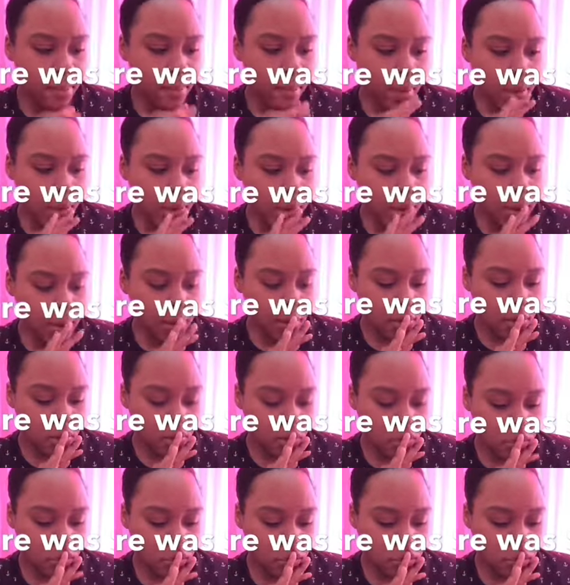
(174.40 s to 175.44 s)
But
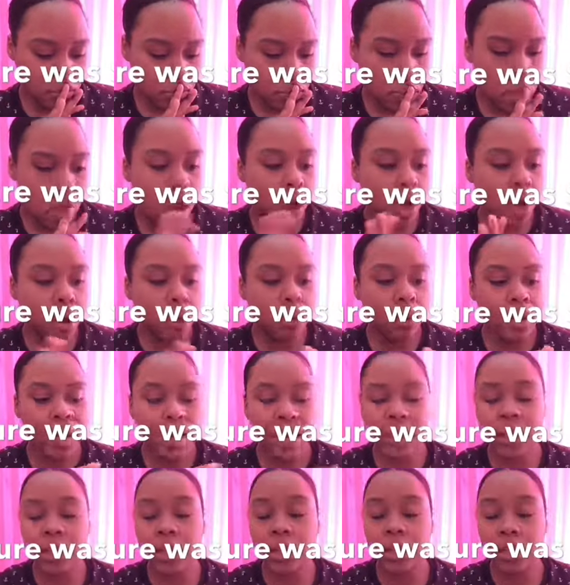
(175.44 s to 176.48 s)
oh,
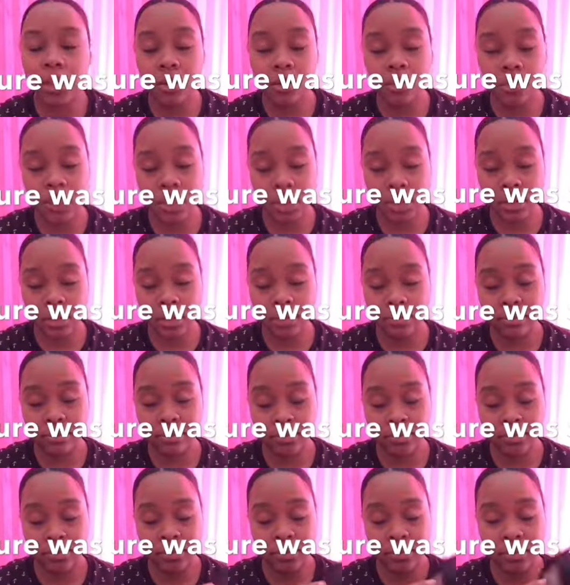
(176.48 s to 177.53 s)
and the closure.
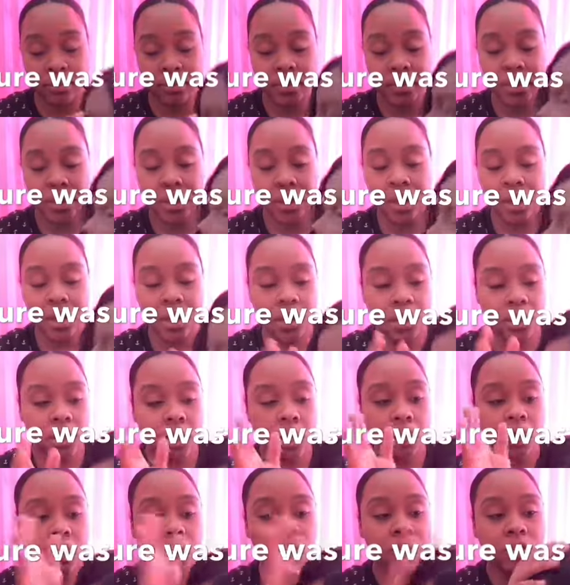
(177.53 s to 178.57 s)
The
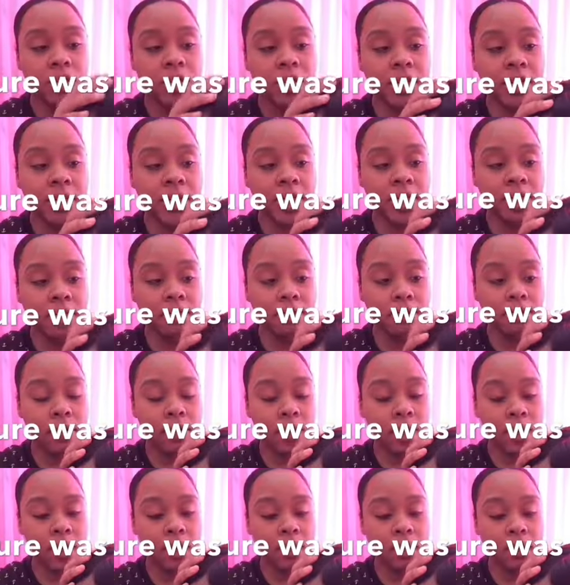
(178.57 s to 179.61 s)
closure came
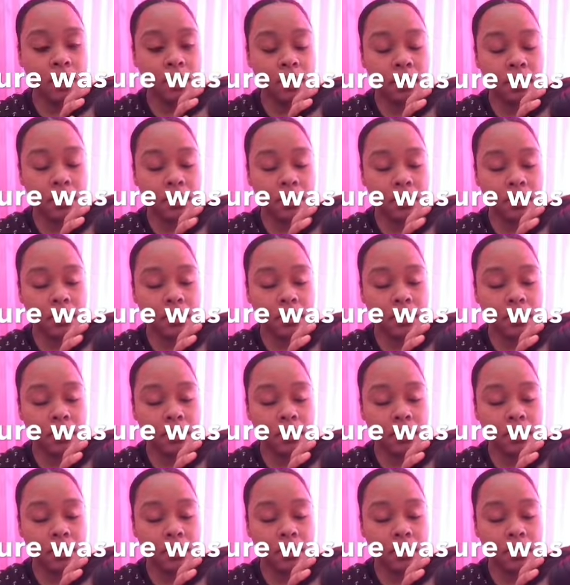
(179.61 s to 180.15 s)
from